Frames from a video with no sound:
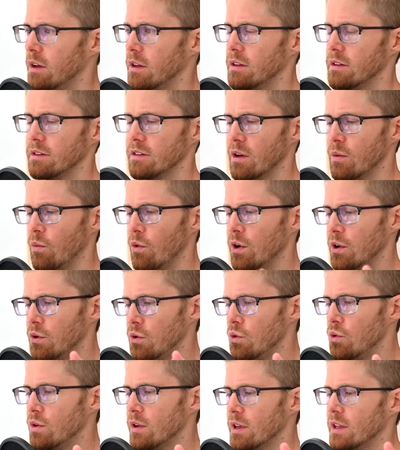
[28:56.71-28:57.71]
someone
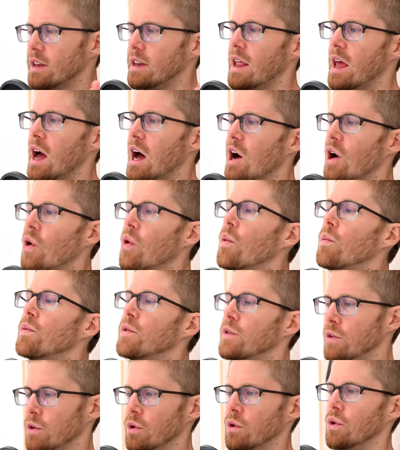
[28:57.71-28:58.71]
who can help
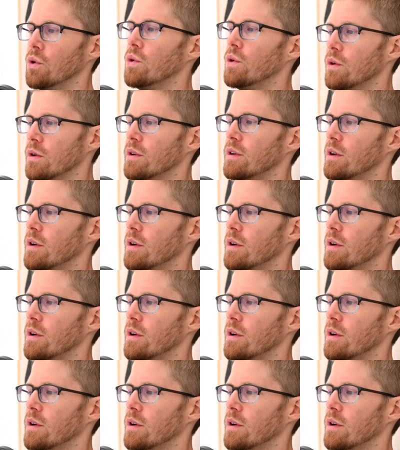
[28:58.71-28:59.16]
you